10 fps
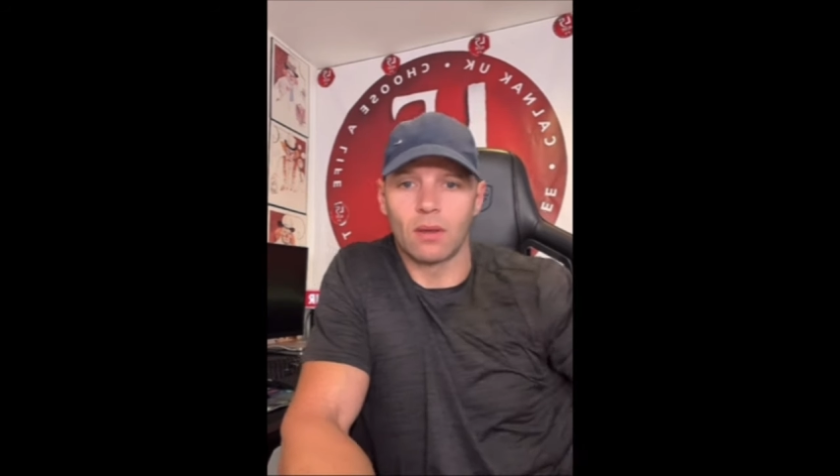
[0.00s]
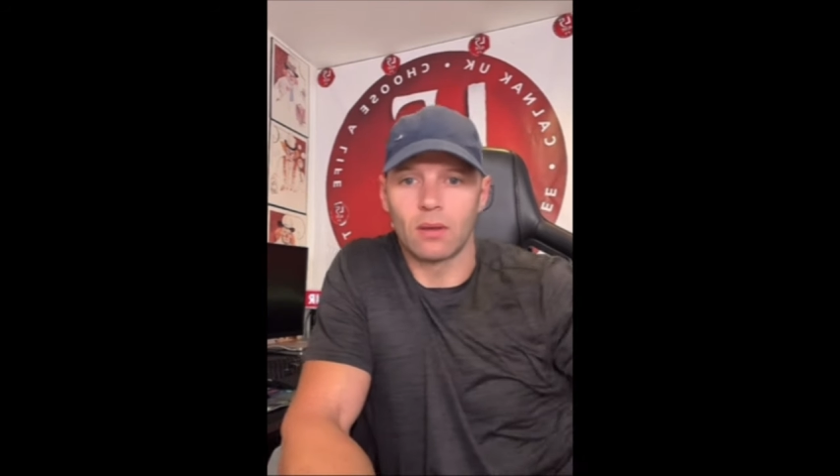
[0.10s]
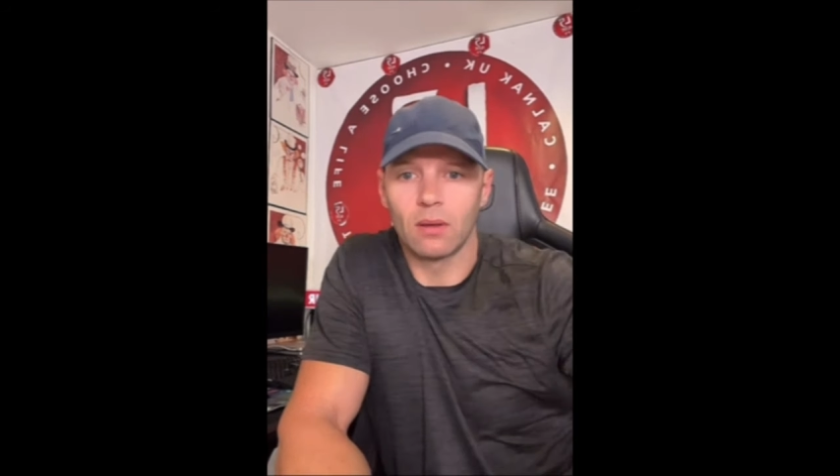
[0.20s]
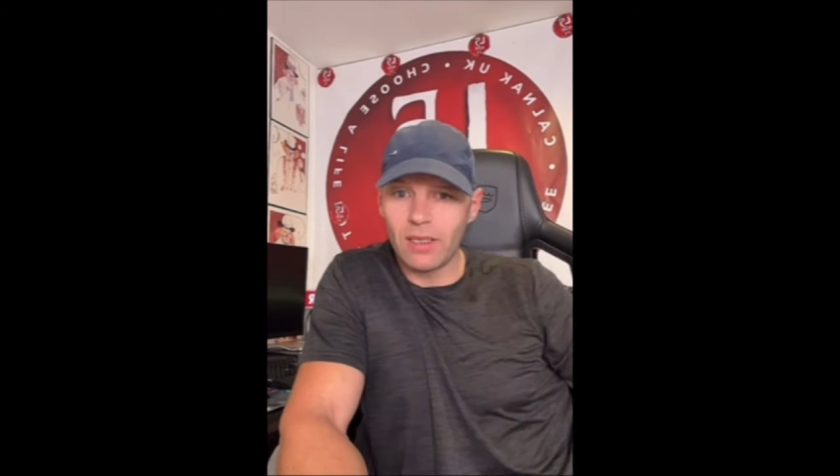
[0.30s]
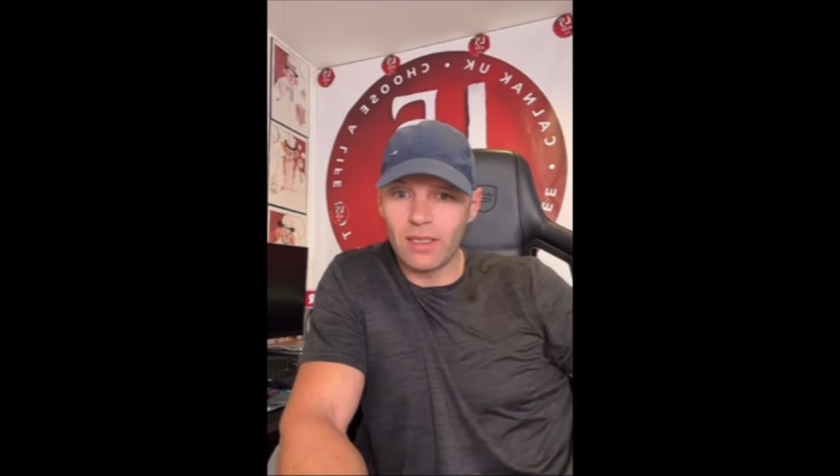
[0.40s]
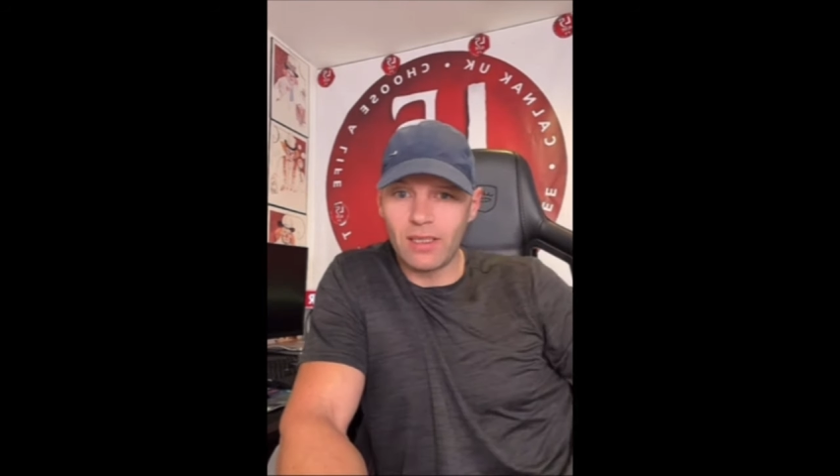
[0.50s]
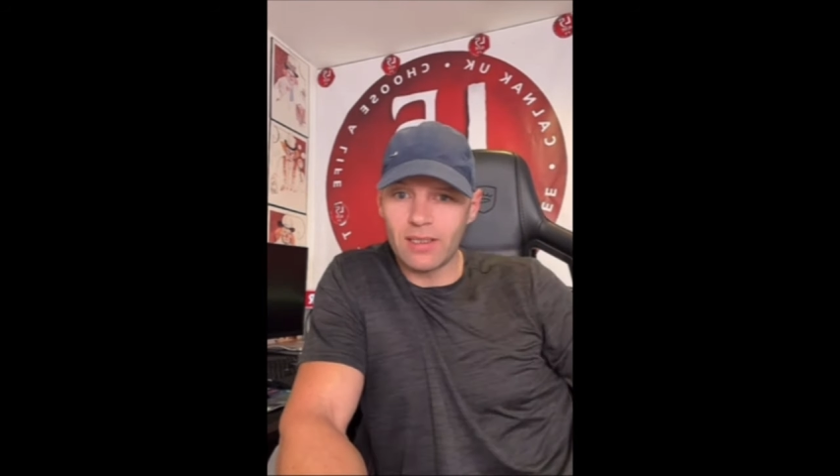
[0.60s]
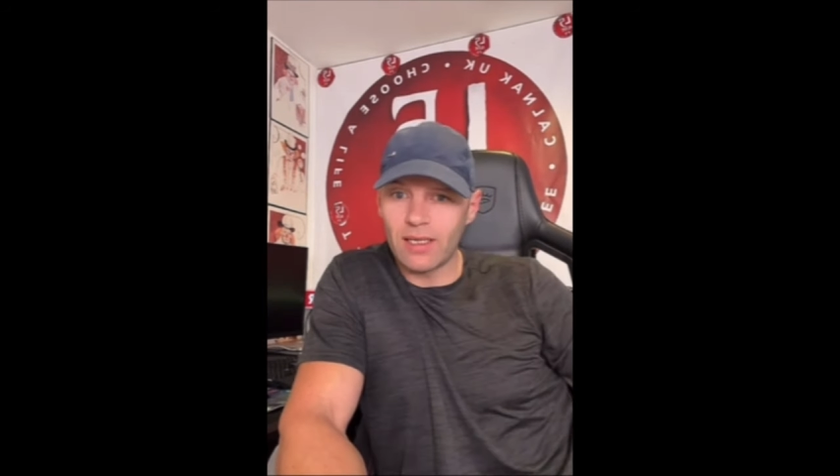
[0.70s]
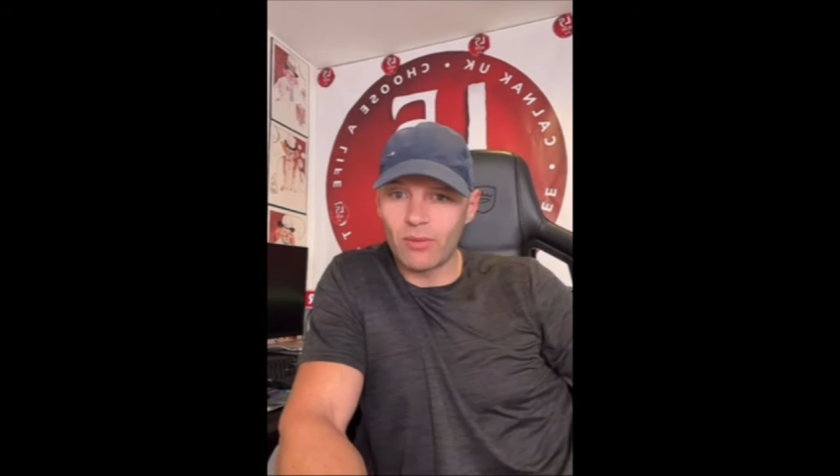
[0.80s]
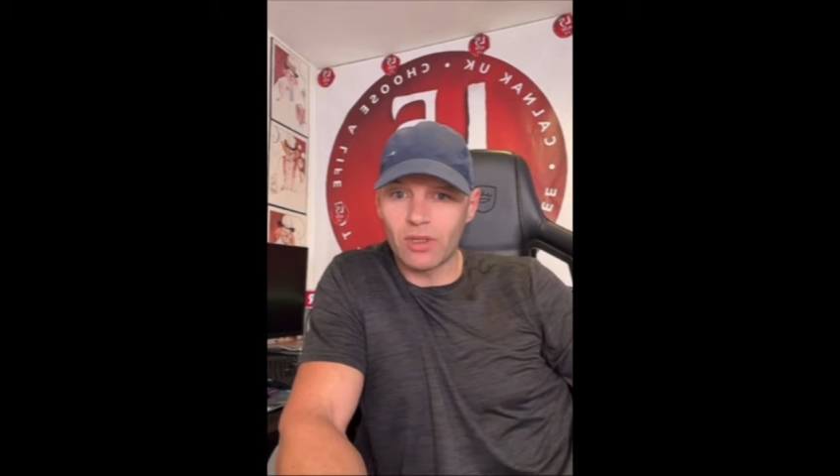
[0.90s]
God, mate, you
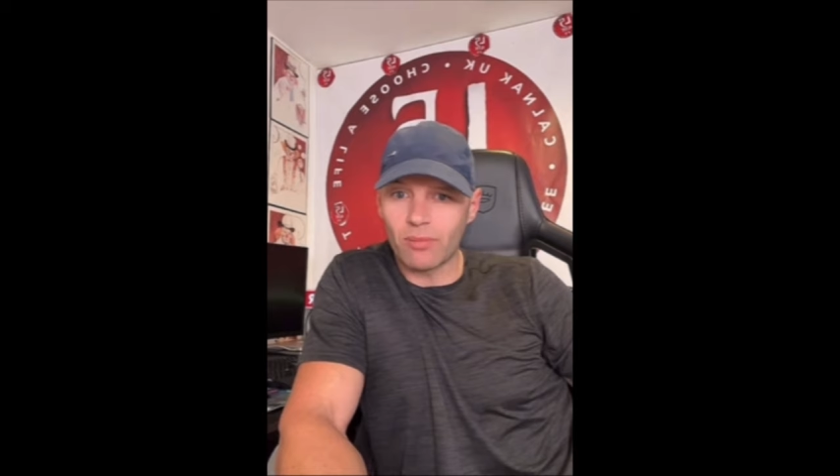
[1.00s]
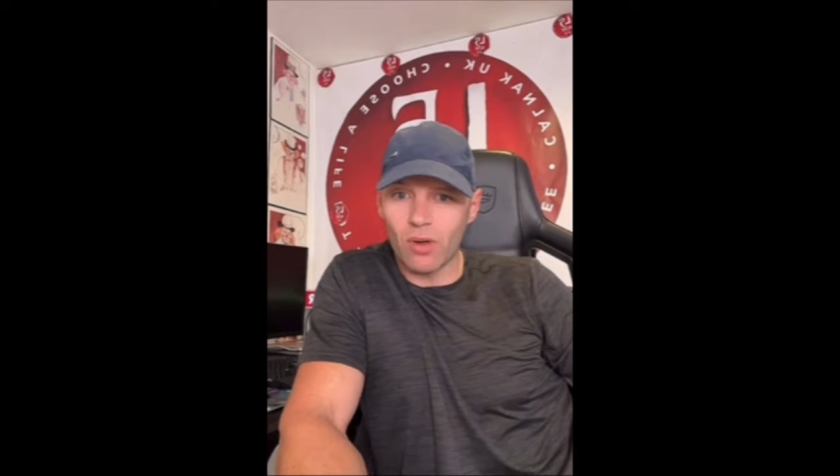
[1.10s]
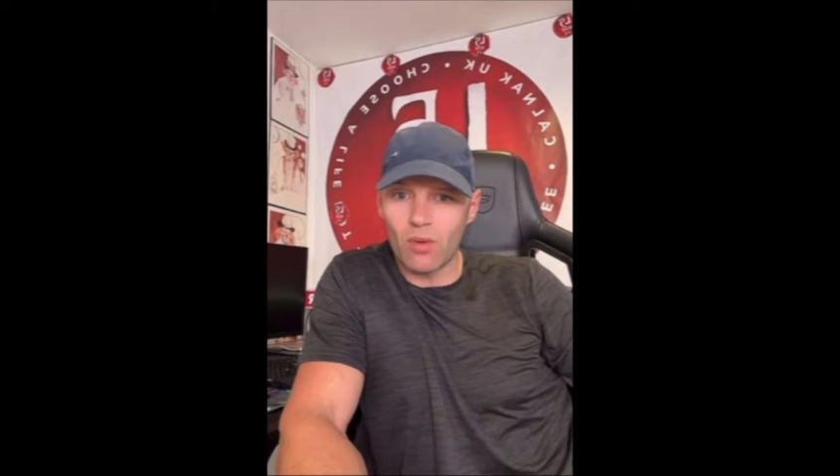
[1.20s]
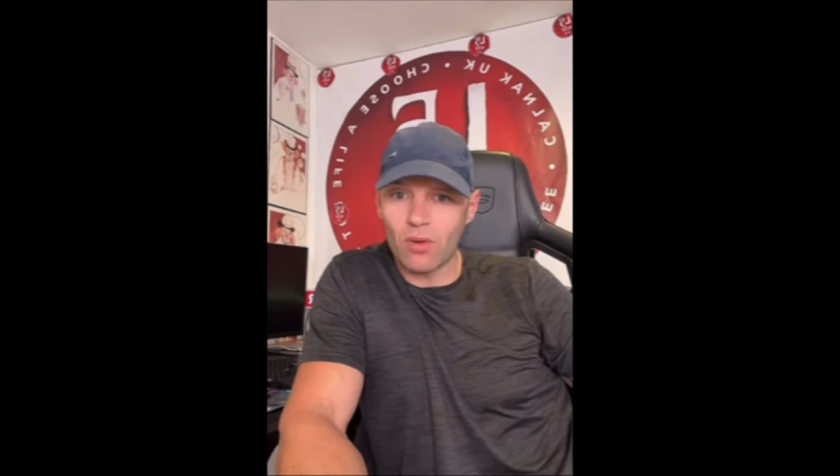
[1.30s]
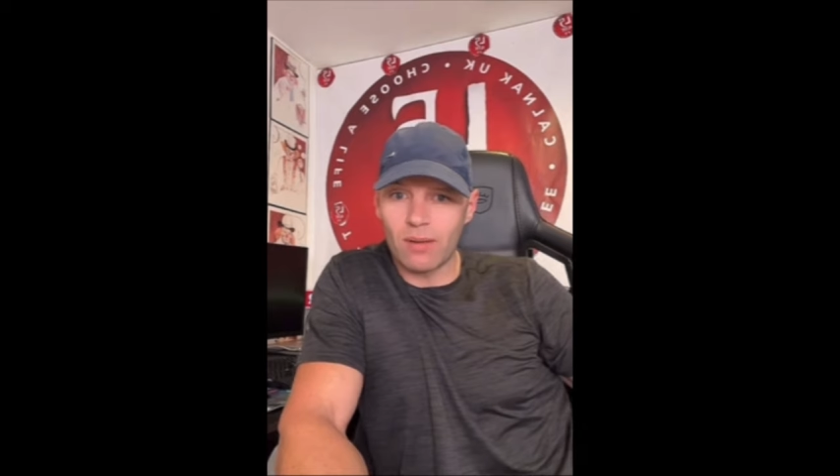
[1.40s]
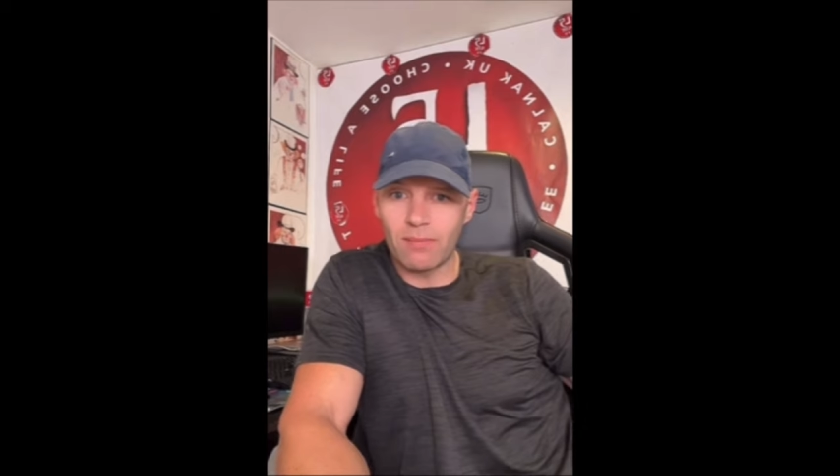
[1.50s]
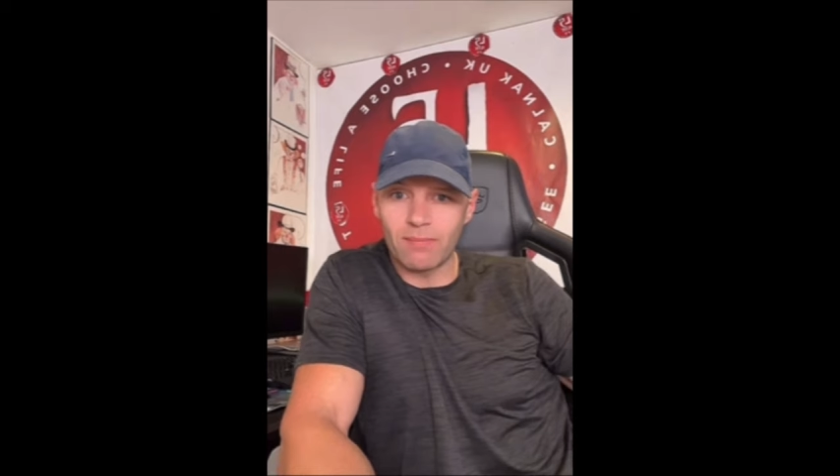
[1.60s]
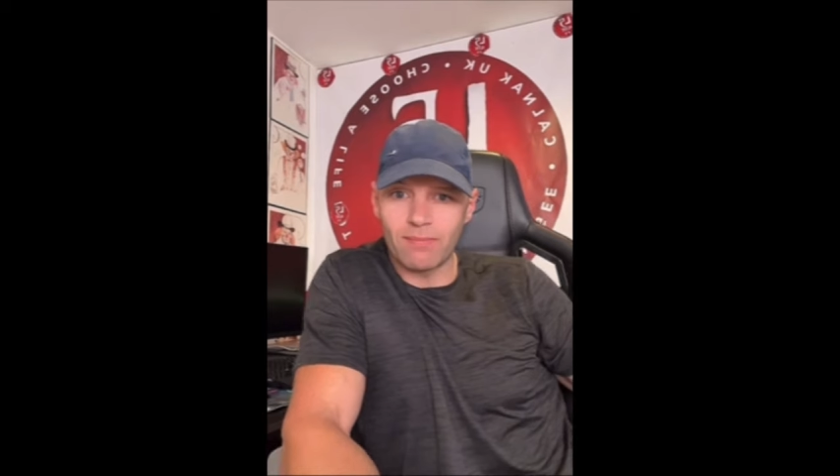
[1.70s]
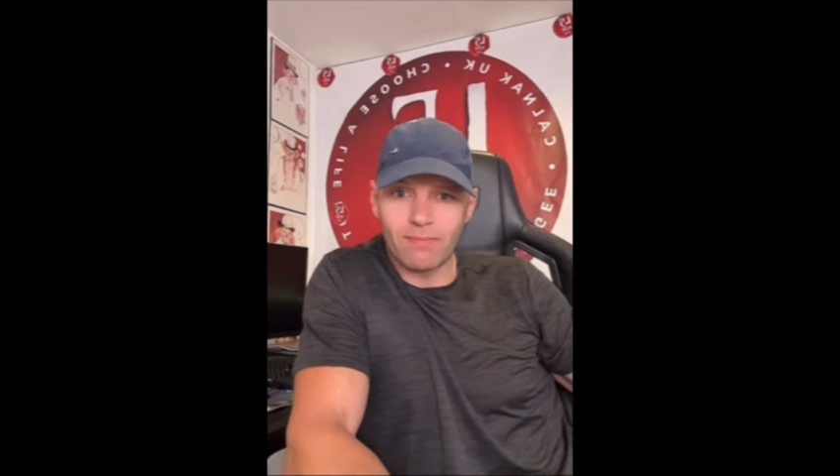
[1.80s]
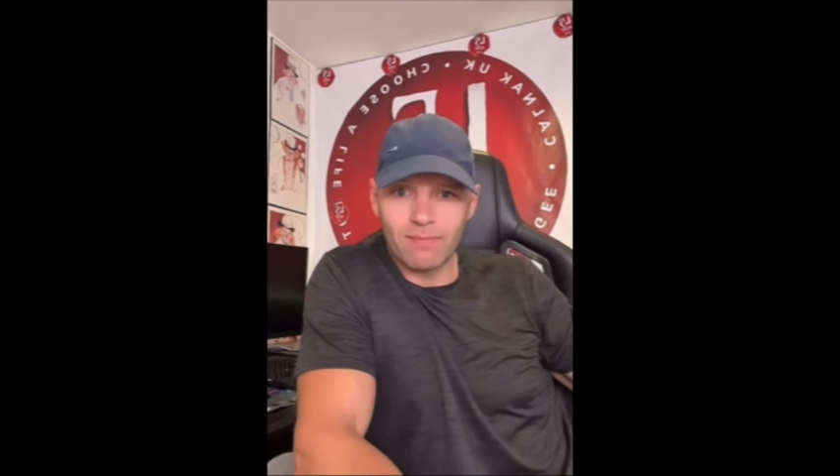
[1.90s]
need to get with the
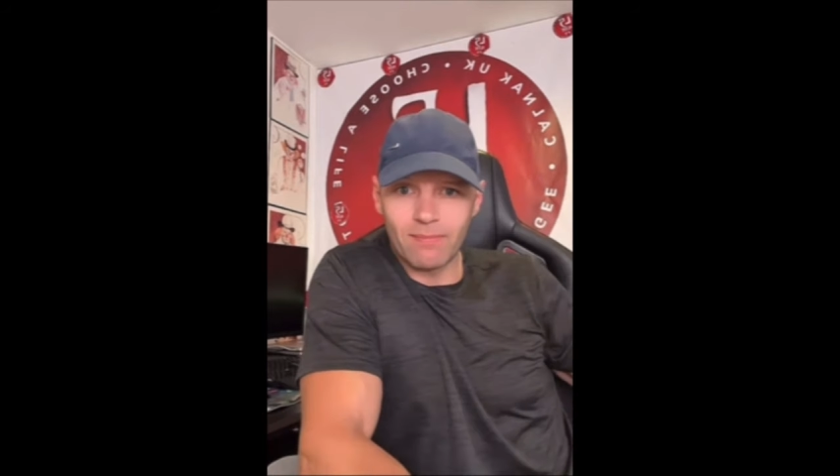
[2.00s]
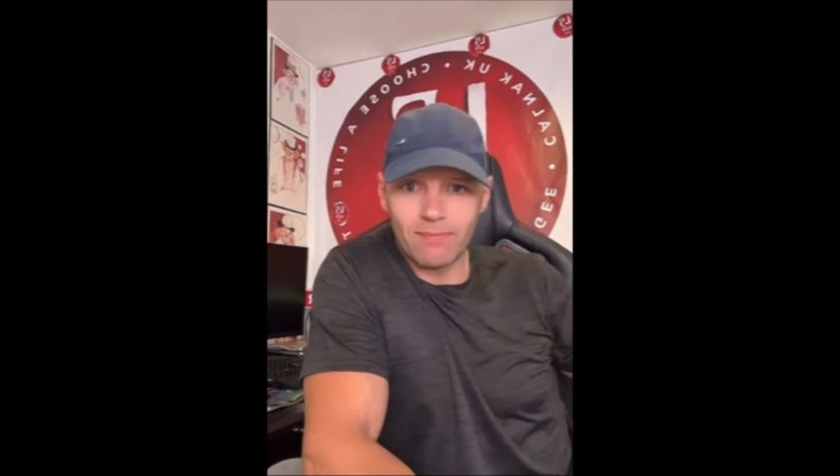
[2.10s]
programme.